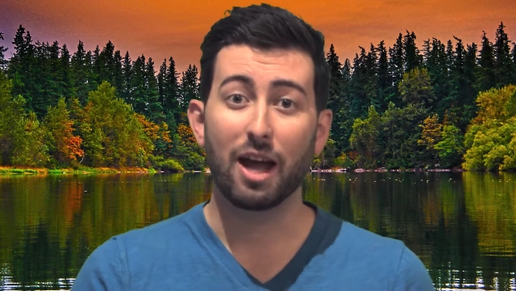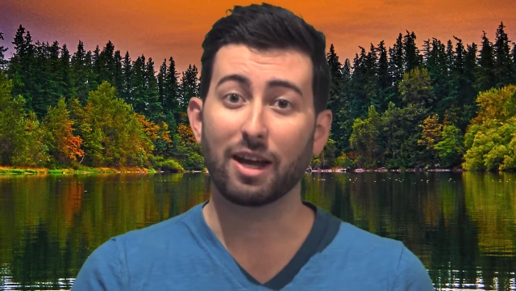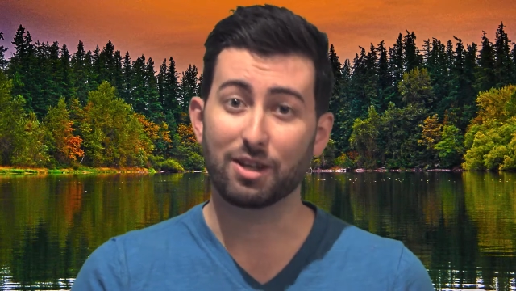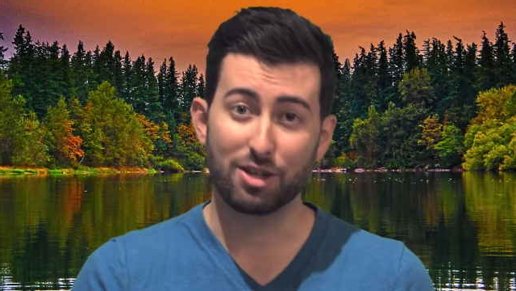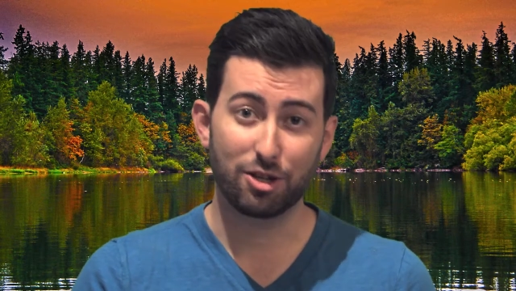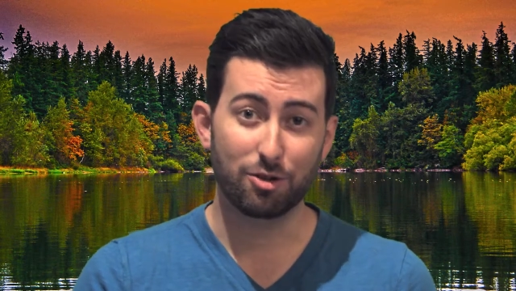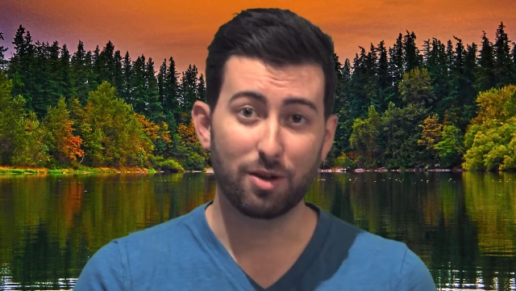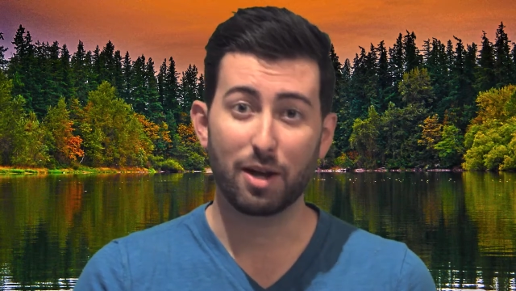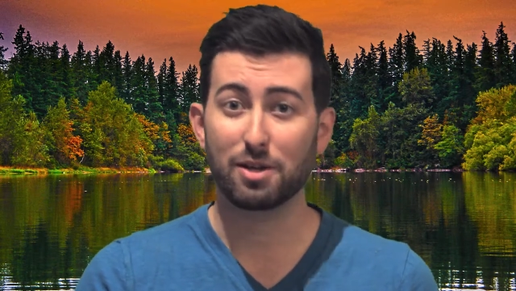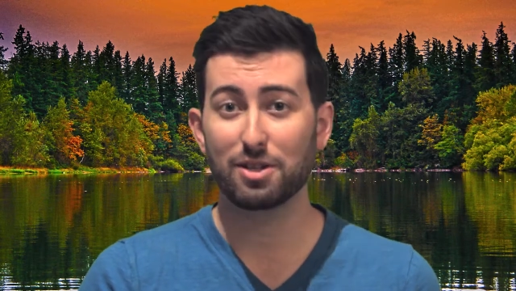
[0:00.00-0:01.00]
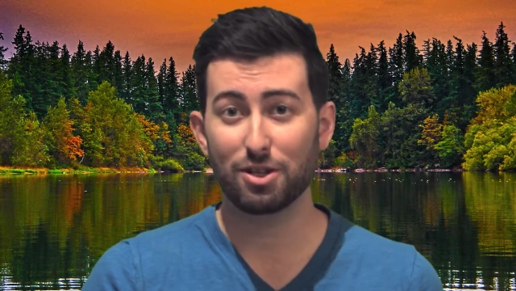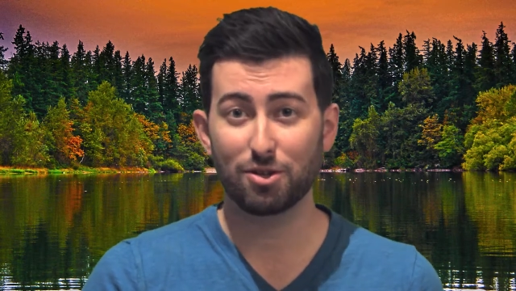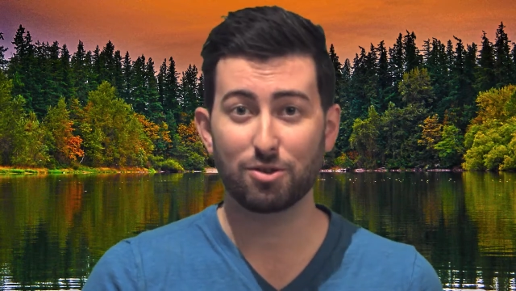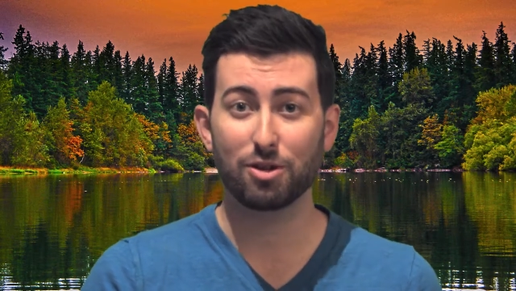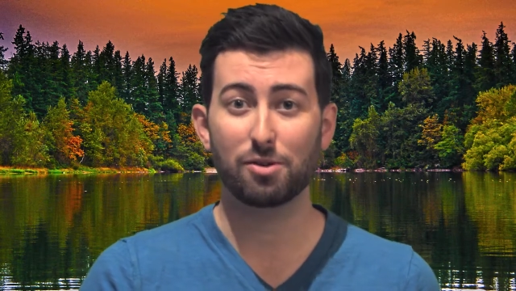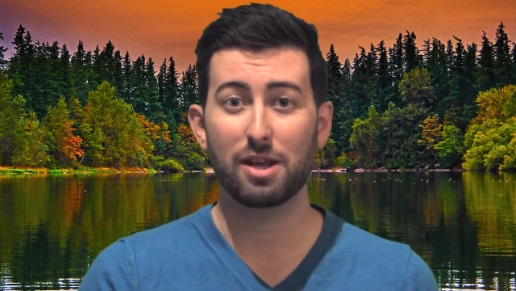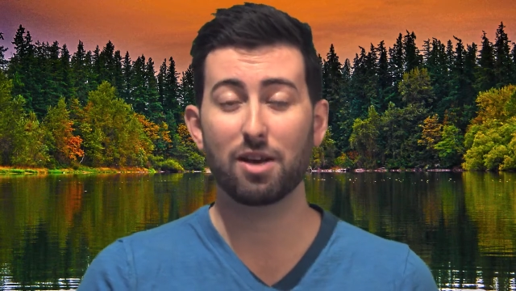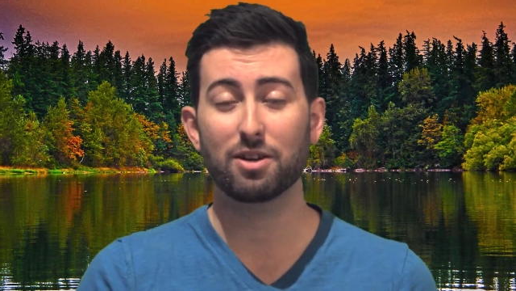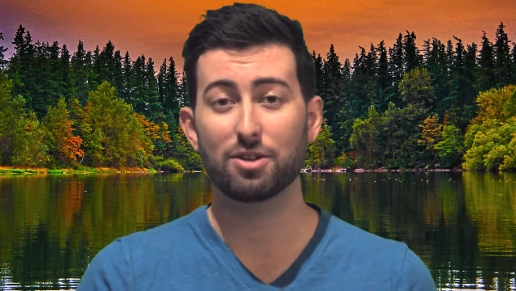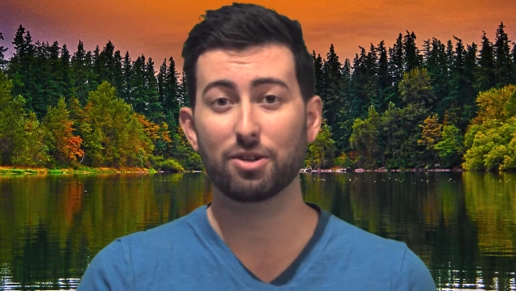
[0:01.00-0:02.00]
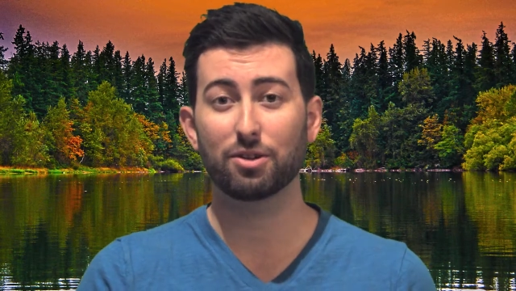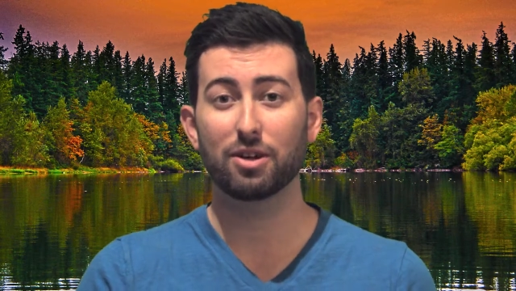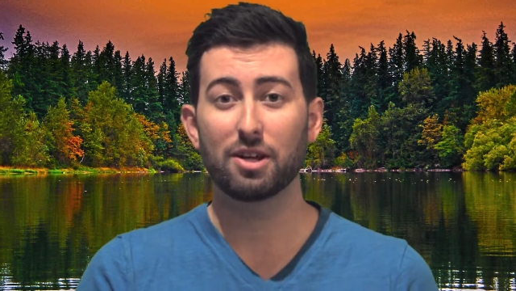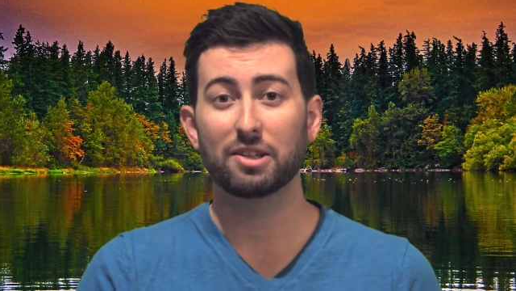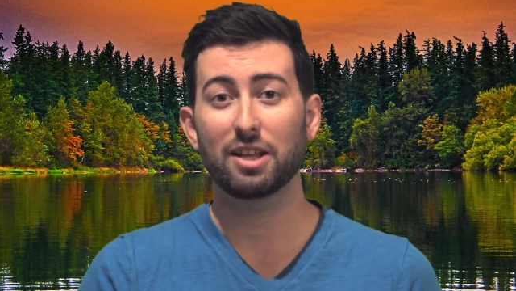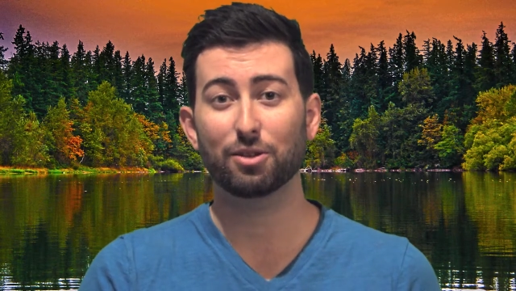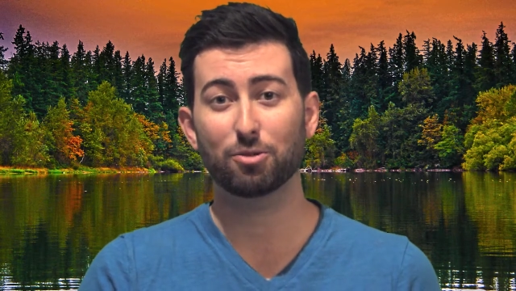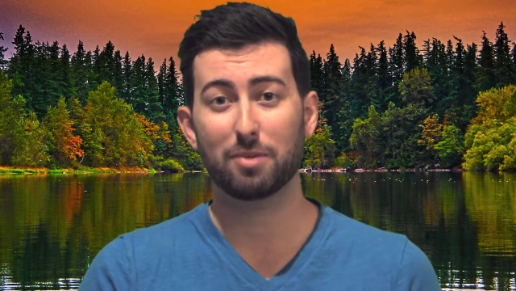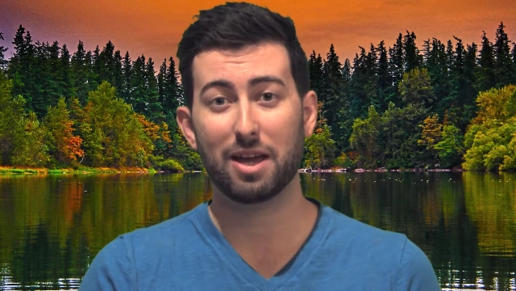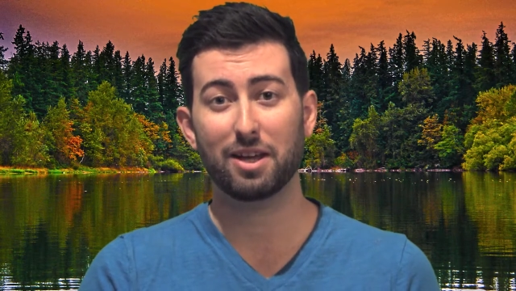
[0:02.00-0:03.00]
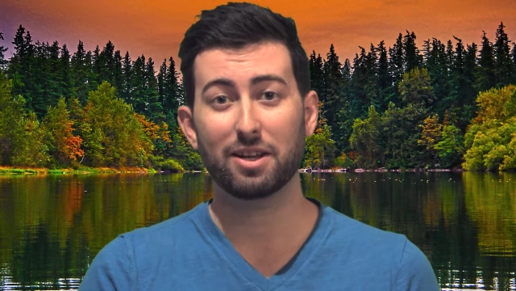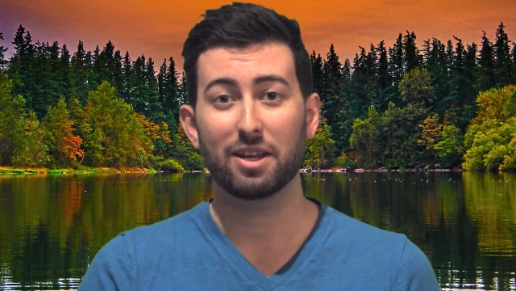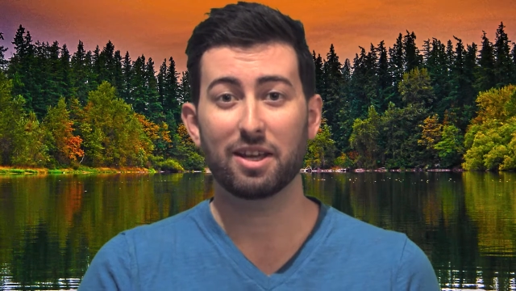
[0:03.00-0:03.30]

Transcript: and continue and continue to go down until that little man